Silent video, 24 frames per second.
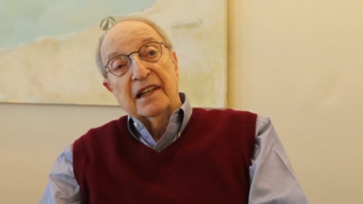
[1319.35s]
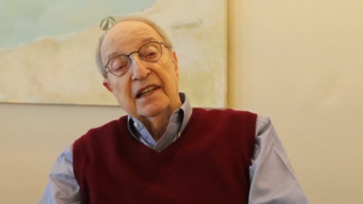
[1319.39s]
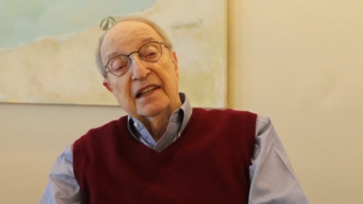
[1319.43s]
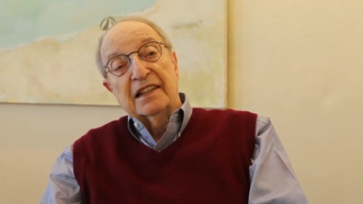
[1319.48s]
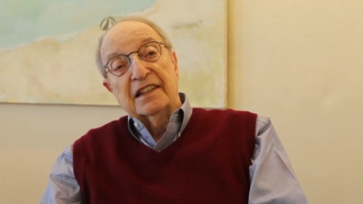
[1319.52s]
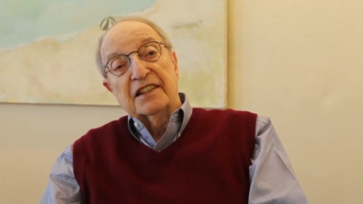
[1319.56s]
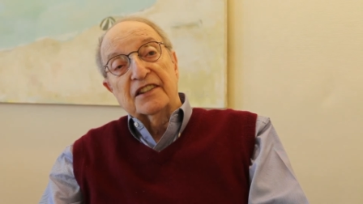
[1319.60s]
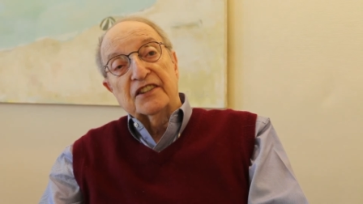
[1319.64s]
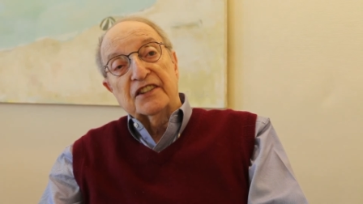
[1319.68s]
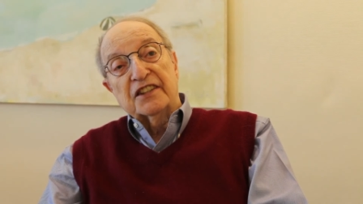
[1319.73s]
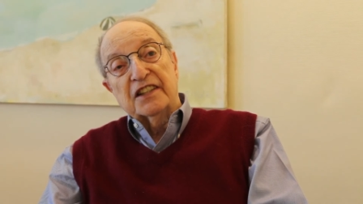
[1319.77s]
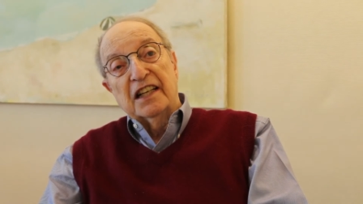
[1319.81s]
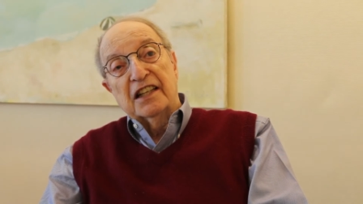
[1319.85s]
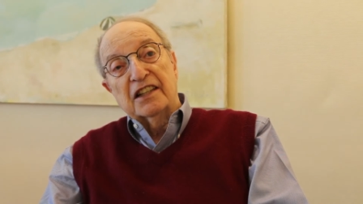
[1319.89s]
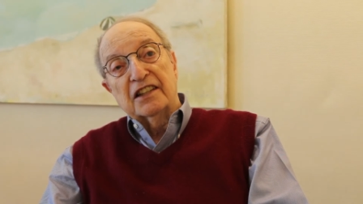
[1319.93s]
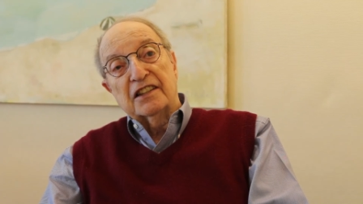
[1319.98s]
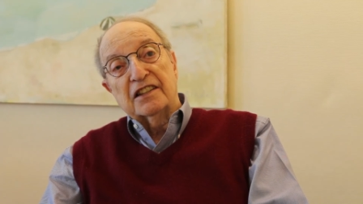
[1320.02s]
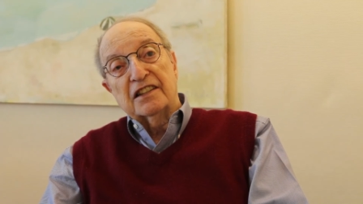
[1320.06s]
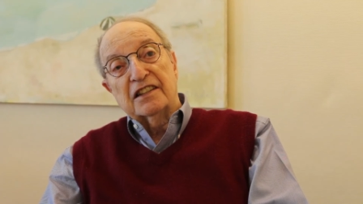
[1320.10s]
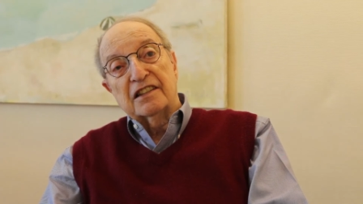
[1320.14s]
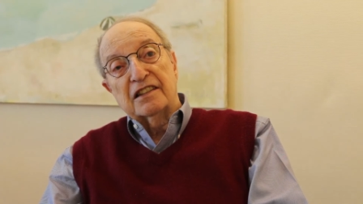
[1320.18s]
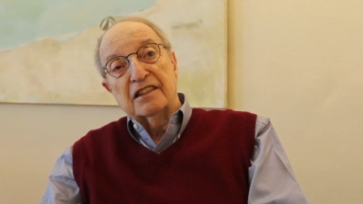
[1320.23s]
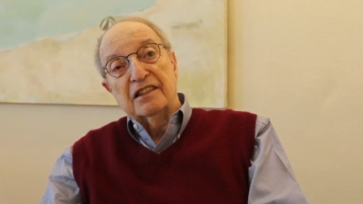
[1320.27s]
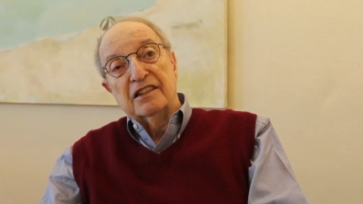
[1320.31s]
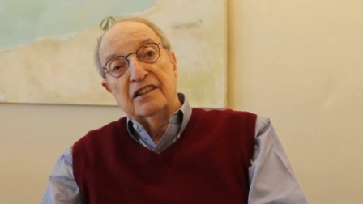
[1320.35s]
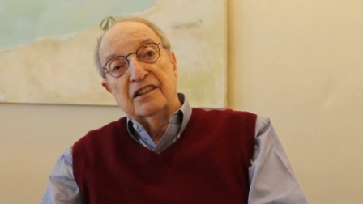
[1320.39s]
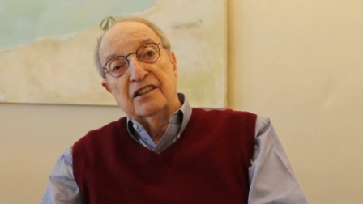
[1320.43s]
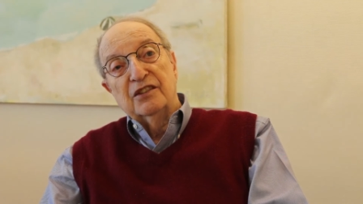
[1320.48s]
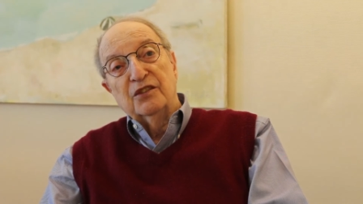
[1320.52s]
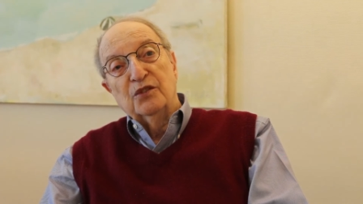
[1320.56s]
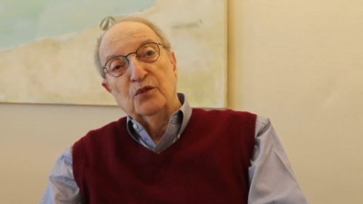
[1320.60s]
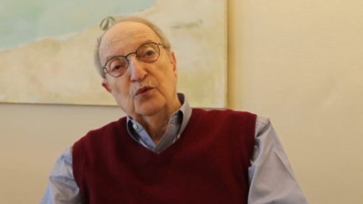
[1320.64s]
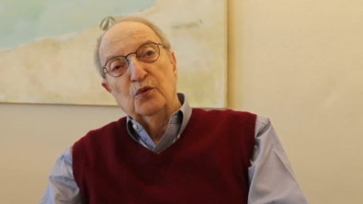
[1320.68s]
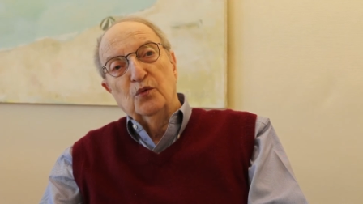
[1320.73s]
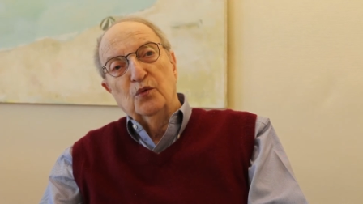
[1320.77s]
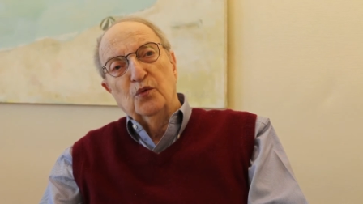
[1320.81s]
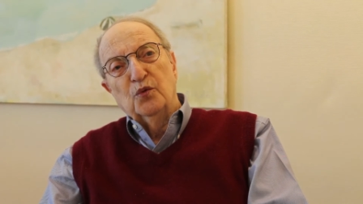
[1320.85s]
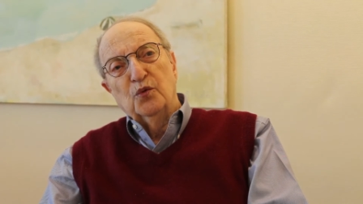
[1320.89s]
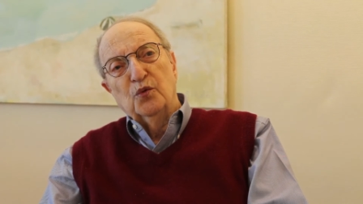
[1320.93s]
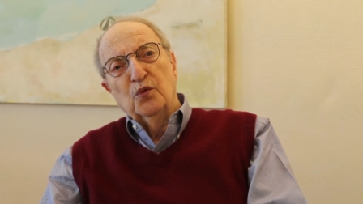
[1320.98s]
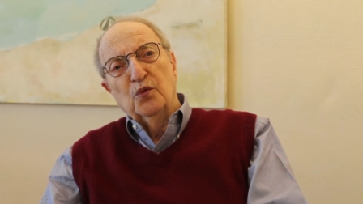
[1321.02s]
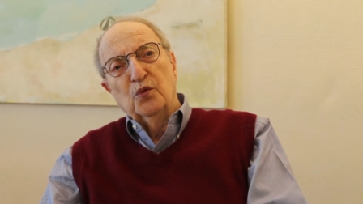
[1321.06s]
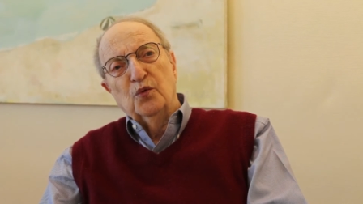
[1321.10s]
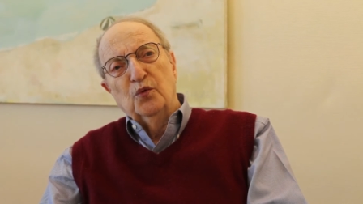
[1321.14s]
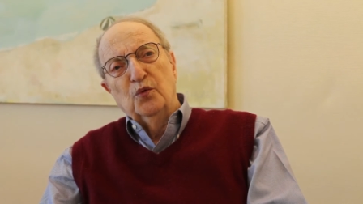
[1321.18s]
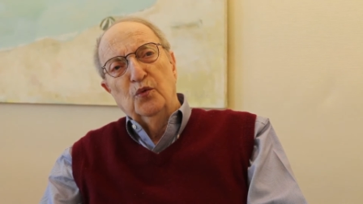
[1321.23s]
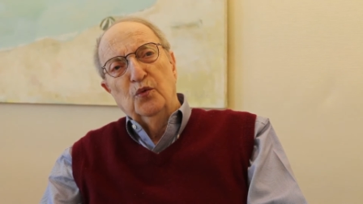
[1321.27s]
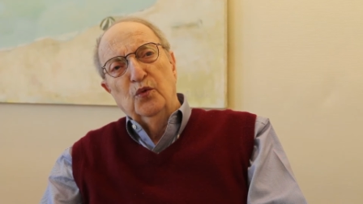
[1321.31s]
in a sense,
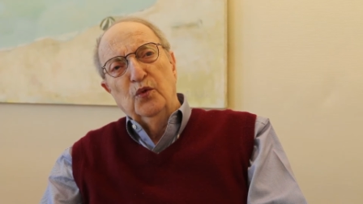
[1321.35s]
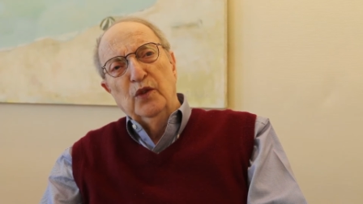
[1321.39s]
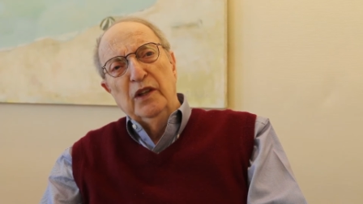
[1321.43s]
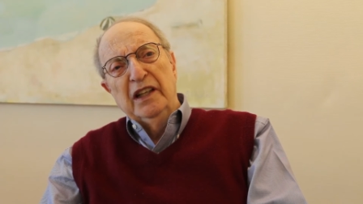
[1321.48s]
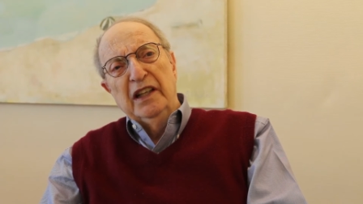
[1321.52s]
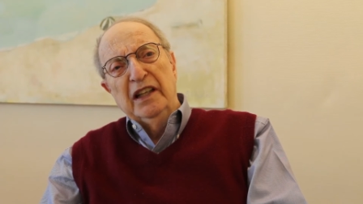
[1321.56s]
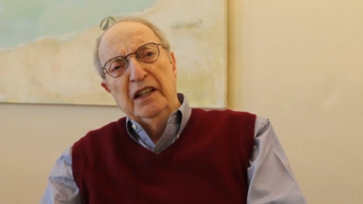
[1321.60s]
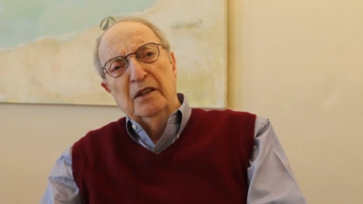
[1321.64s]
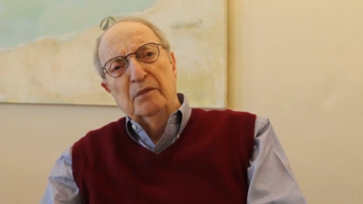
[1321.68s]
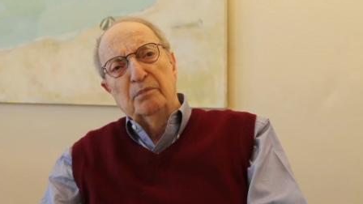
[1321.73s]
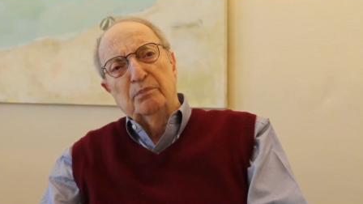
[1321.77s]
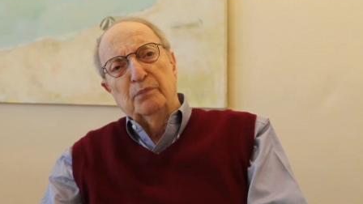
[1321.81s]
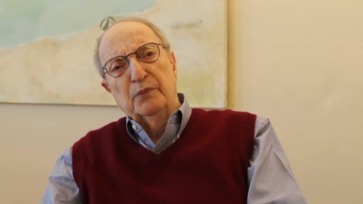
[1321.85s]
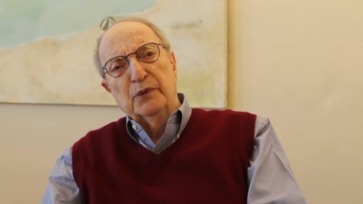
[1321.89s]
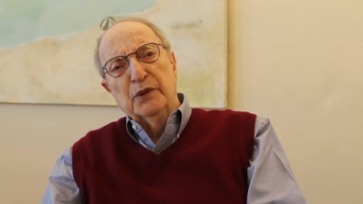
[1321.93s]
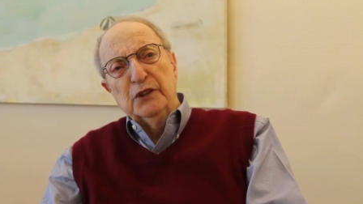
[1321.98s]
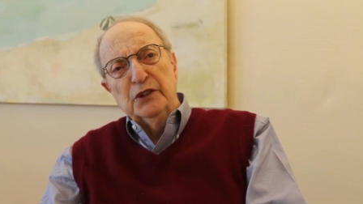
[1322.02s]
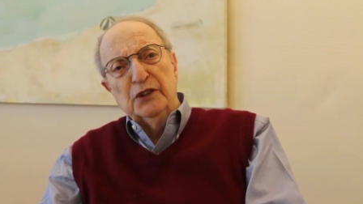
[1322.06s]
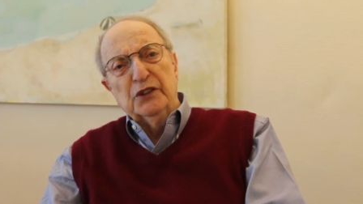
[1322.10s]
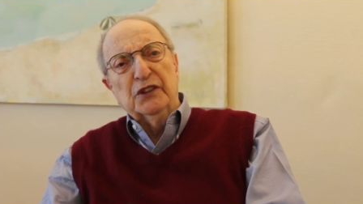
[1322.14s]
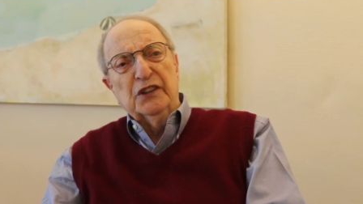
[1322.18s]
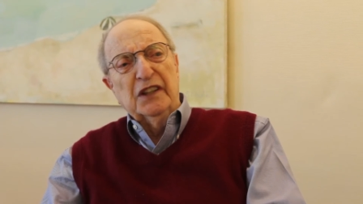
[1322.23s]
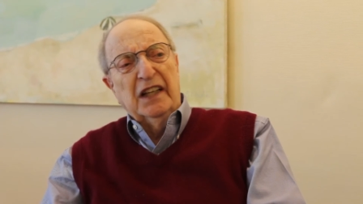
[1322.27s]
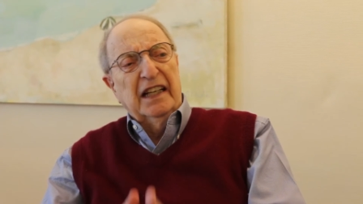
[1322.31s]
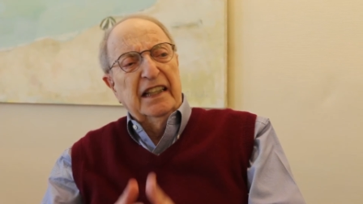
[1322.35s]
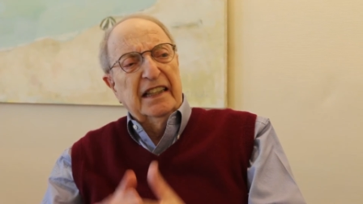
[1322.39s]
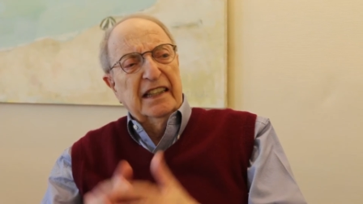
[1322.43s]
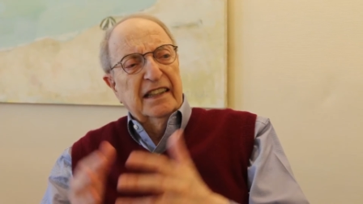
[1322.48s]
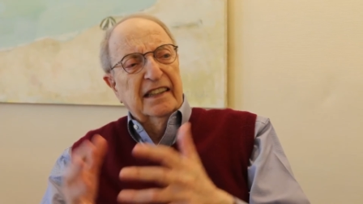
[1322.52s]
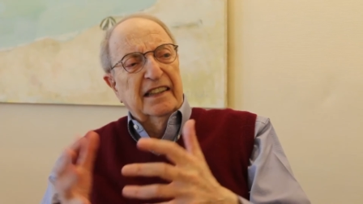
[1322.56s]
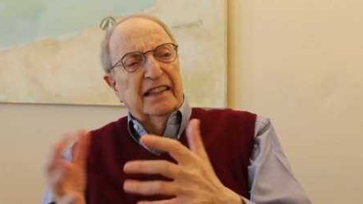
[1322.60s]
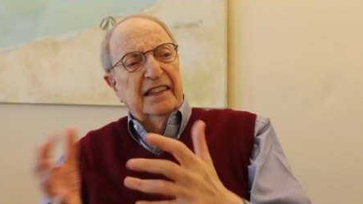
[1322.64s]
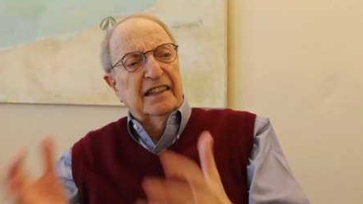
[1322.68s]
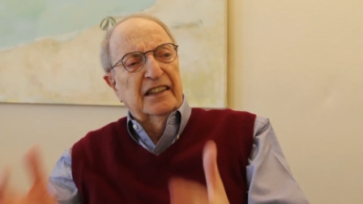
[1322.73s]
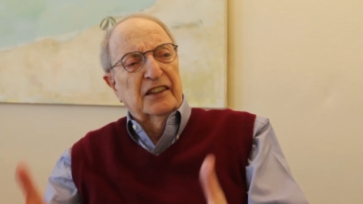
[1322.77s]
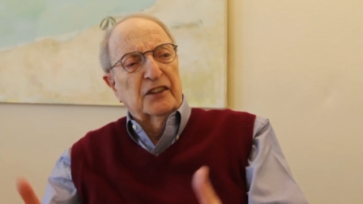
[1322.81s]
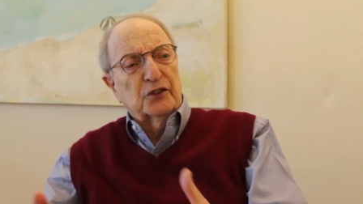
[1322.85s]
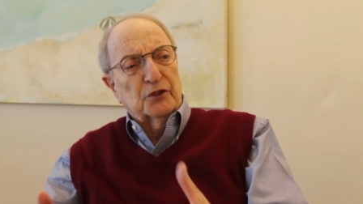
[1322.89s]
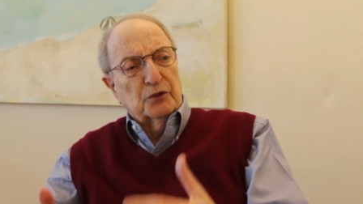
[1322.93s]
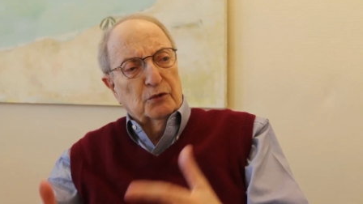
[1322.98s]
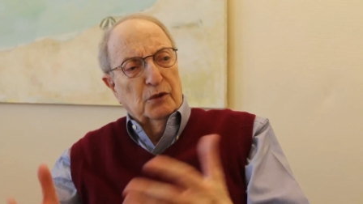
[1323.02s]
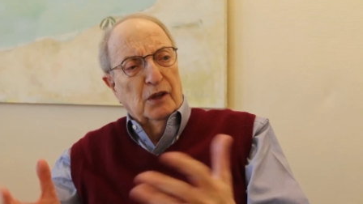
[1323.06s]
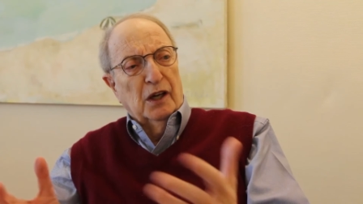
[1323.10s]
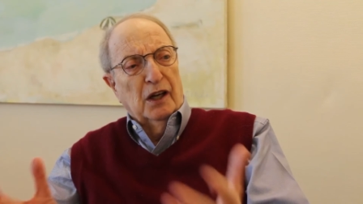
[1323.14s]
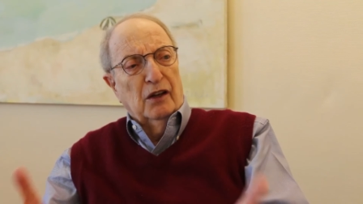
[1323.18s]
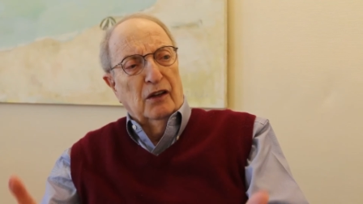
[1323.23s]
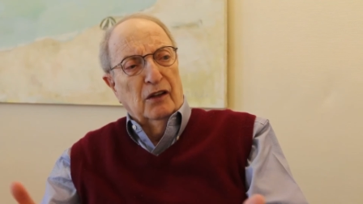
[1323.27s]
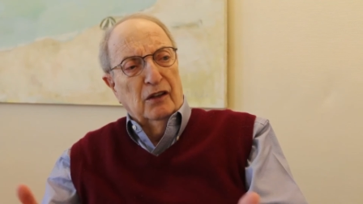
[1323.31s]
we appreciated
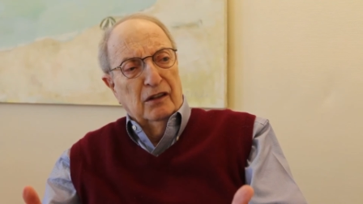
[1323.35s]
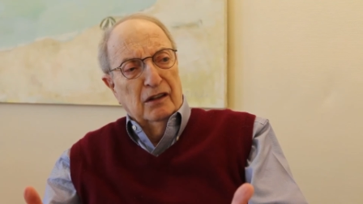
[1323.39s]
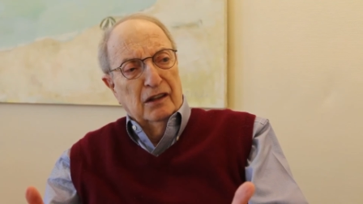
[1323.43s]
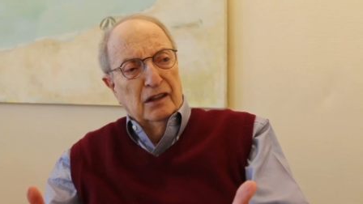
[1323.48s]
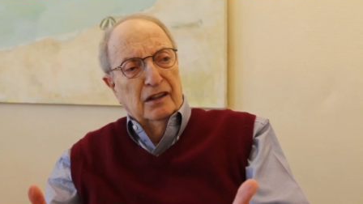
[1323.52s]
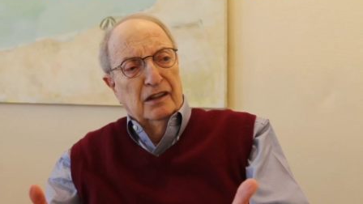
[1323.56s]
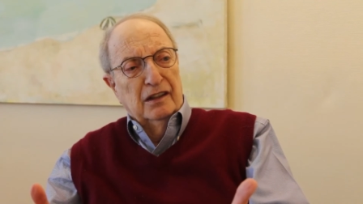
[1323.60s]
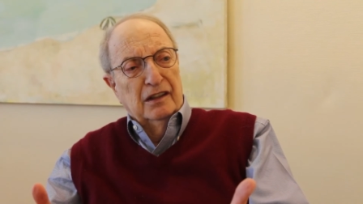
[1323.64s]
Israel